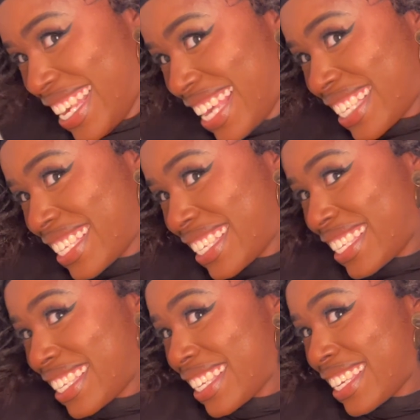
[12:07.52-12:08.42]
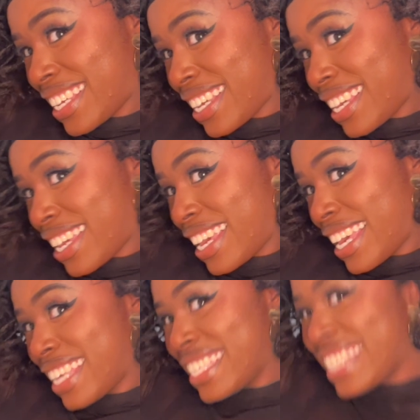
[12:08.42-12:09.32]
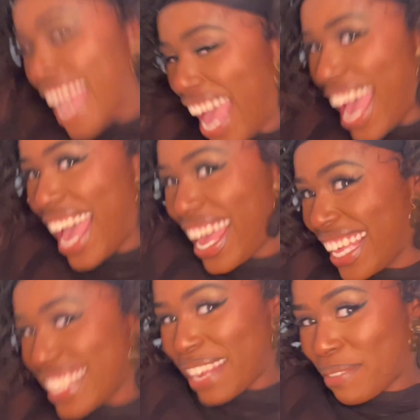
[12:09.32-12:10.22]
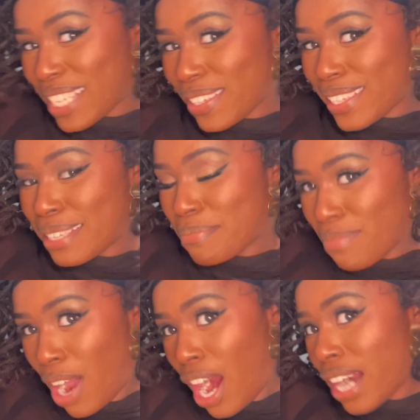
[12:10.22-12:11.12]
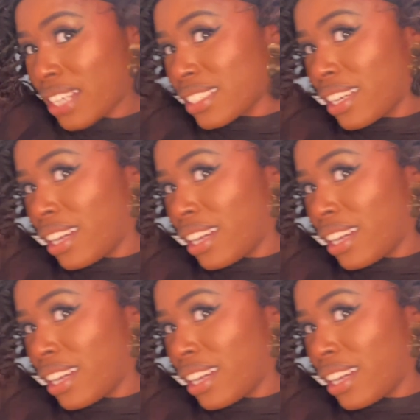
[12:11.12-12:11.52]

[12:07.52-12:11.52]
Yes. Yes, I'm so smart.